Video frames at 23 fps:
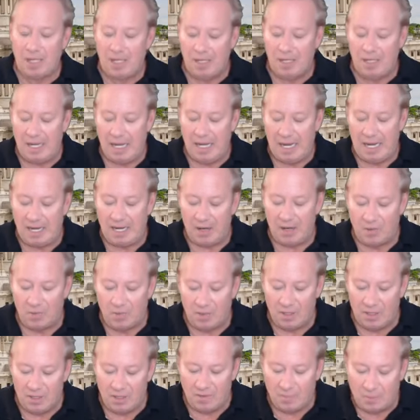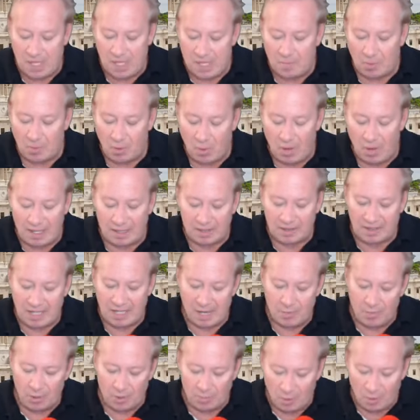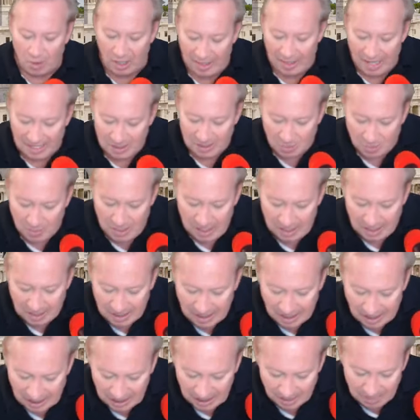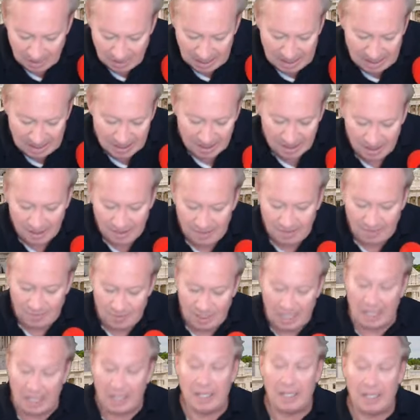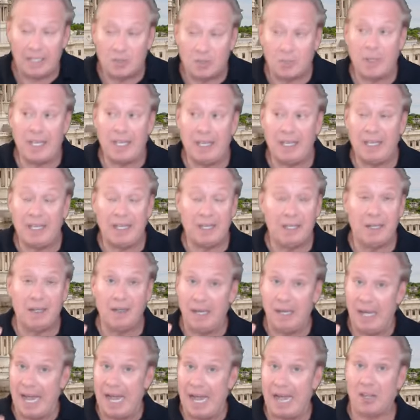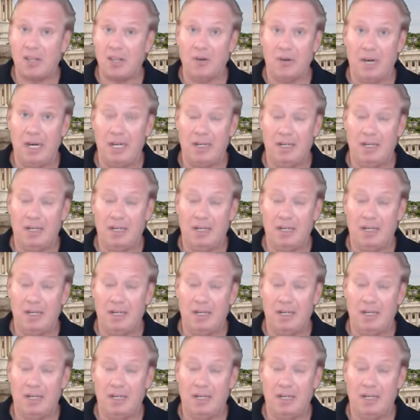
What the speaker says: Now, if people want to say, well, boy, that's being kind of mean and it's being accurate,